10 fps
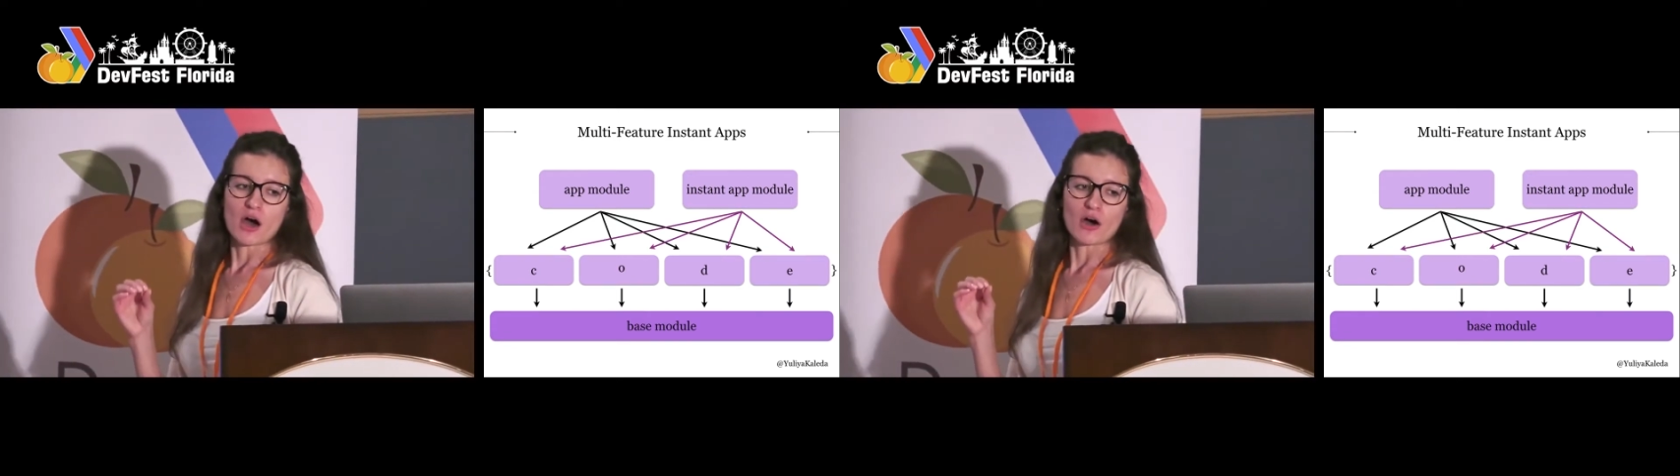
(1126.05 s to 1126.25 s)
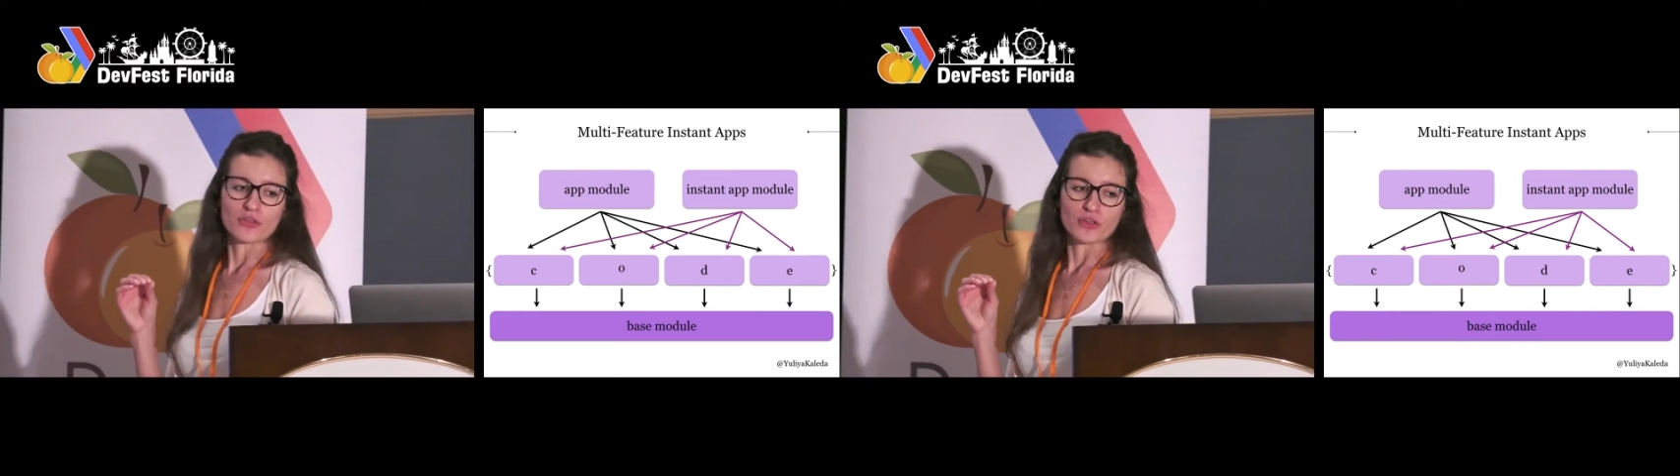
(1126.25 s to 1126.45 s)

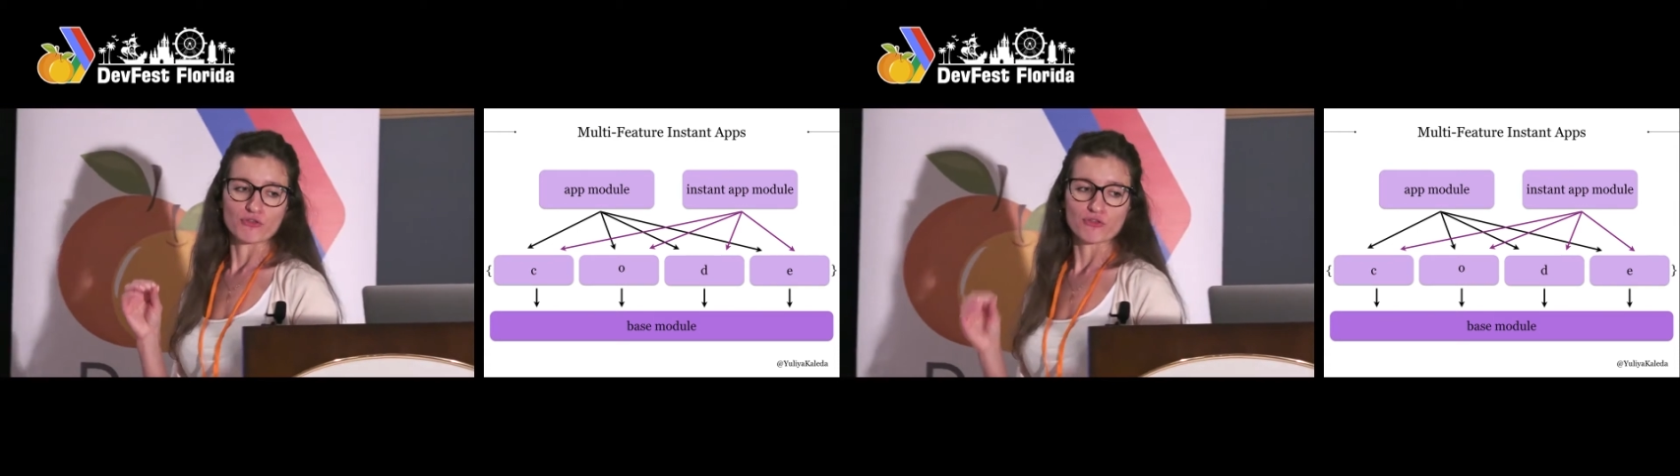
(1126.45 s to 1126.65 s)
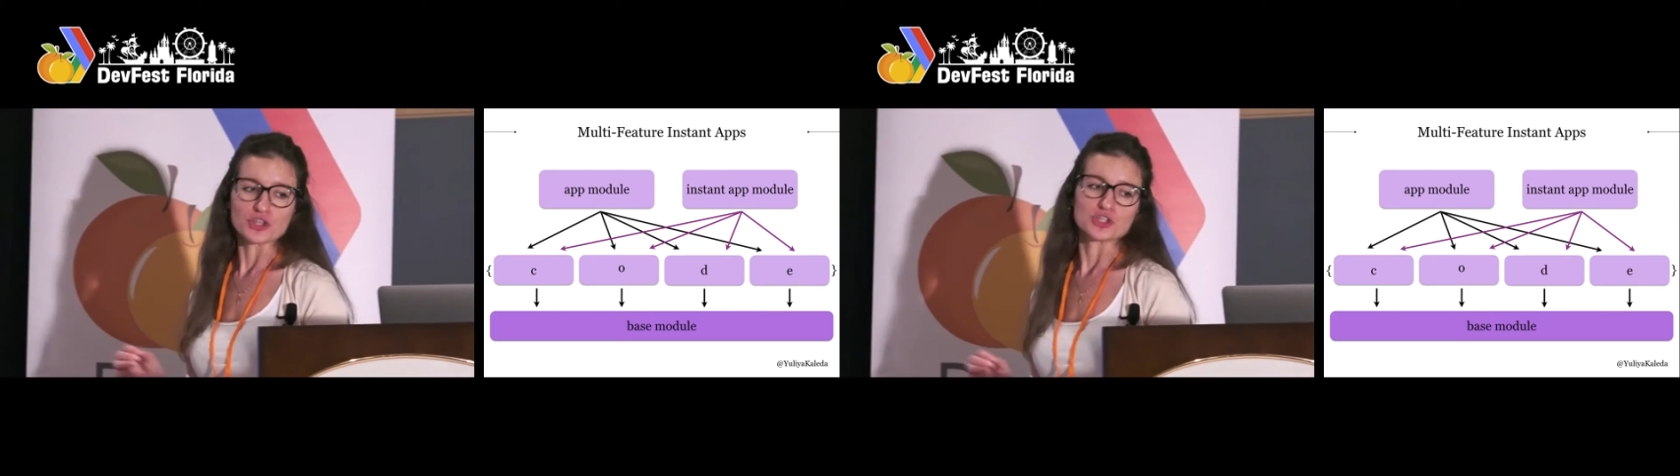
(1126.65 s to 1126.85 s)
on the
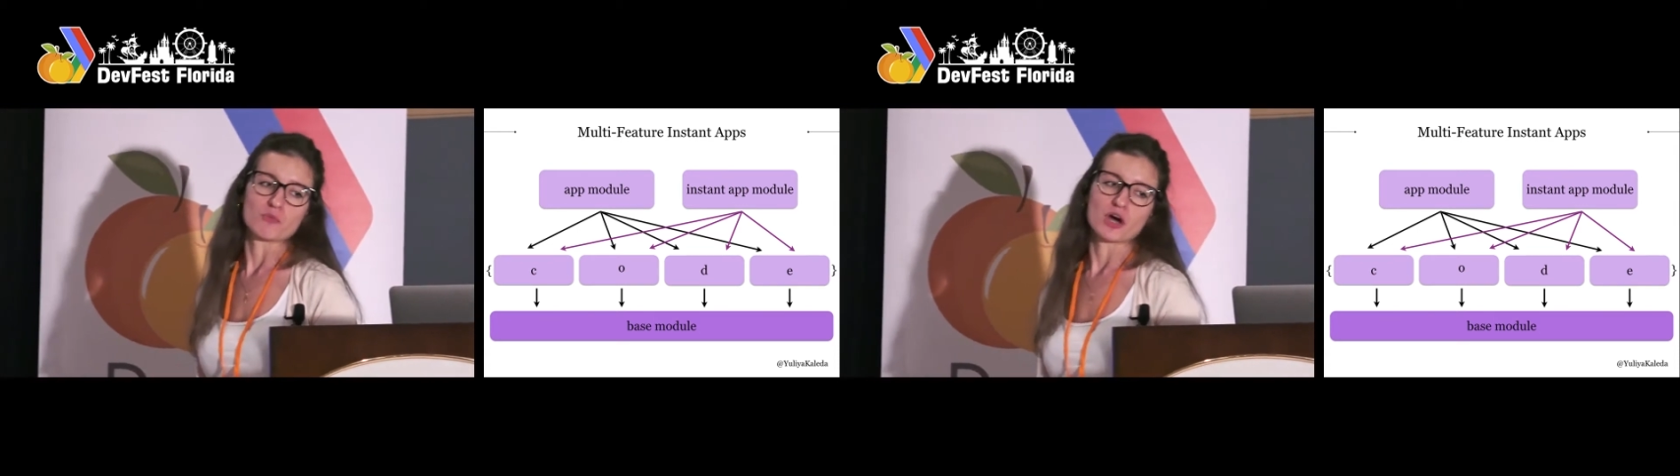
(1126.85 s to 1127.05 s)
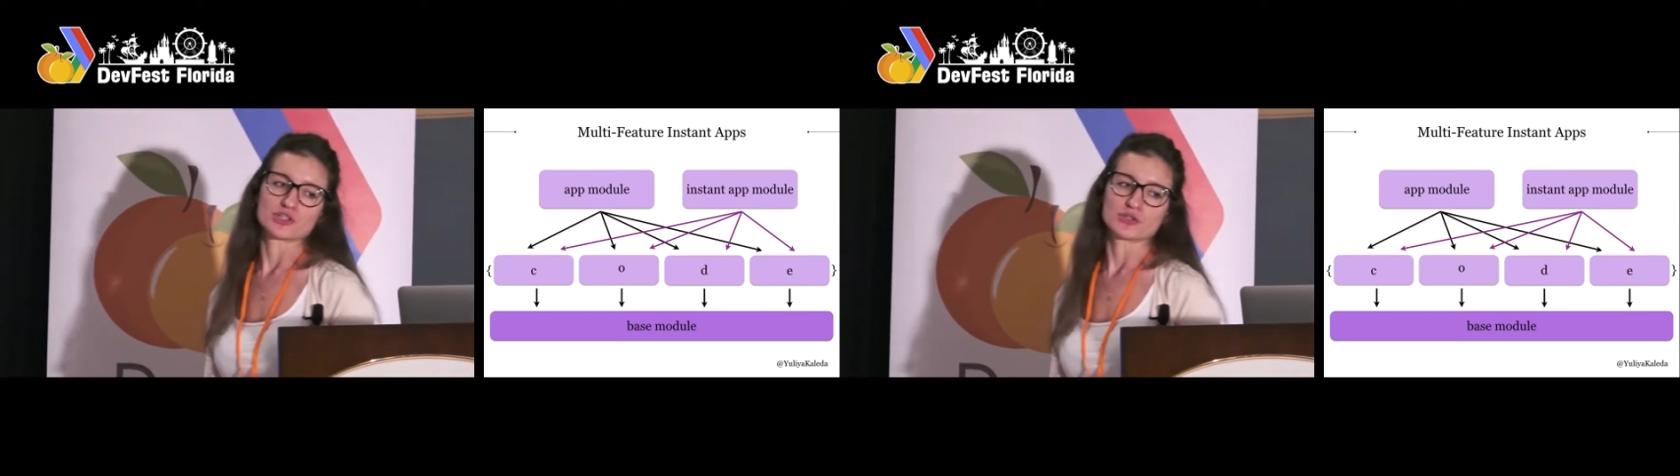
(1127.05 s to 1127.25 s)

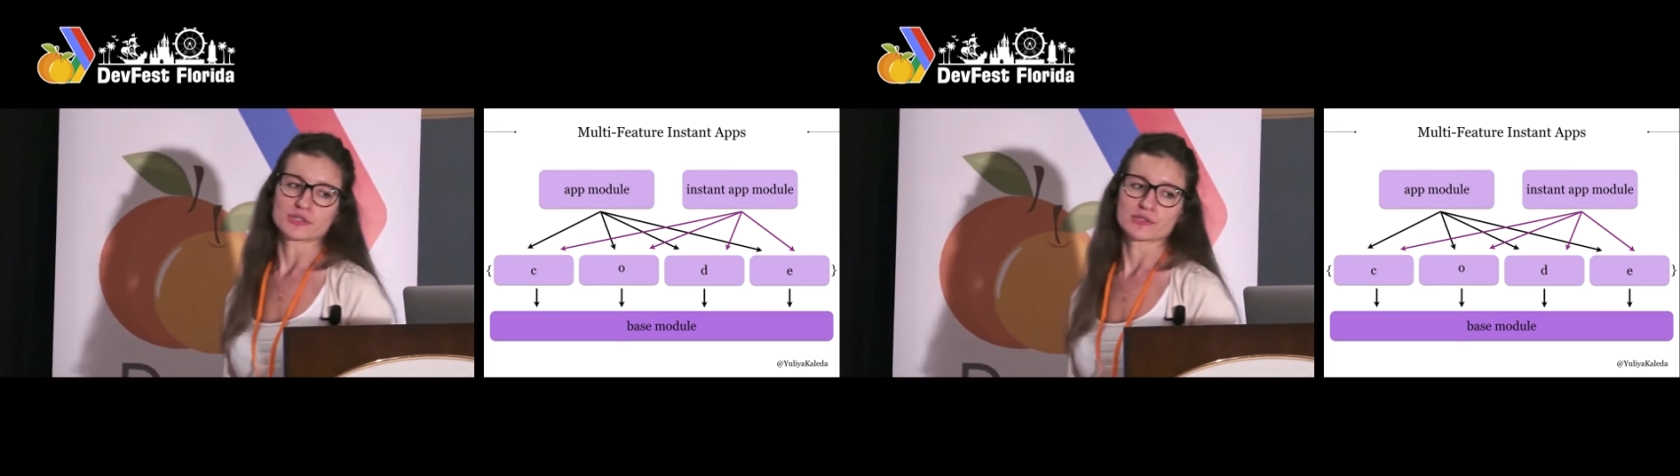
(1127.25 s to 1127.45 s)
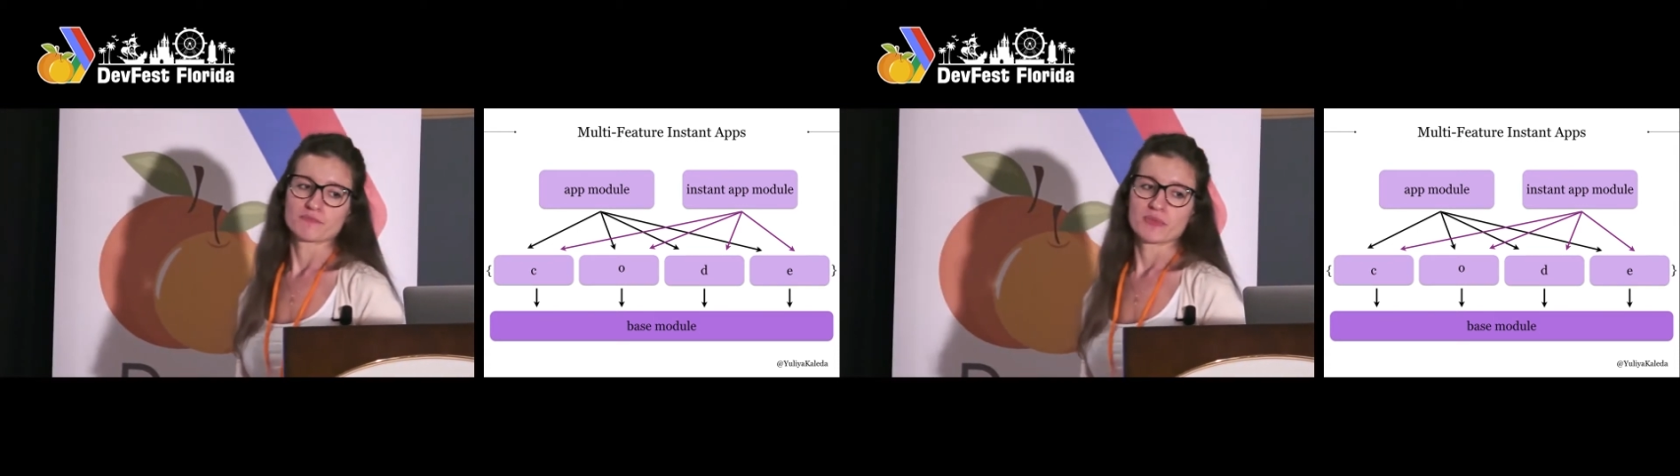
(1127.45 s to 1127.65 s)
feature
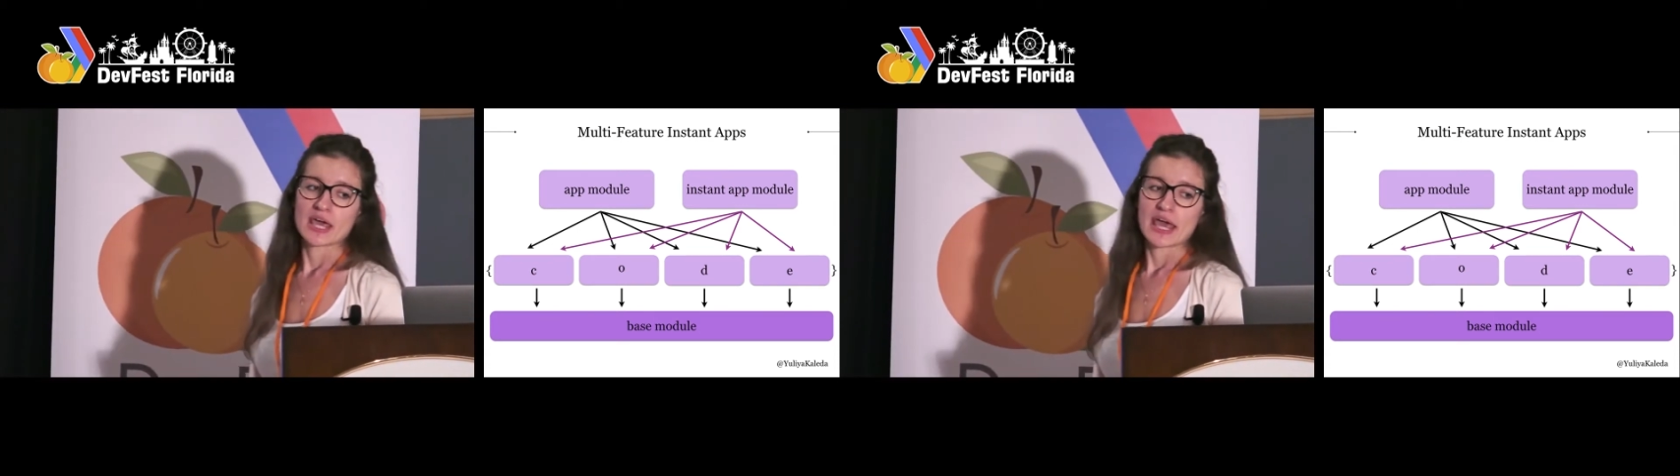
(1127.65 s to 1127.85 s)
modules.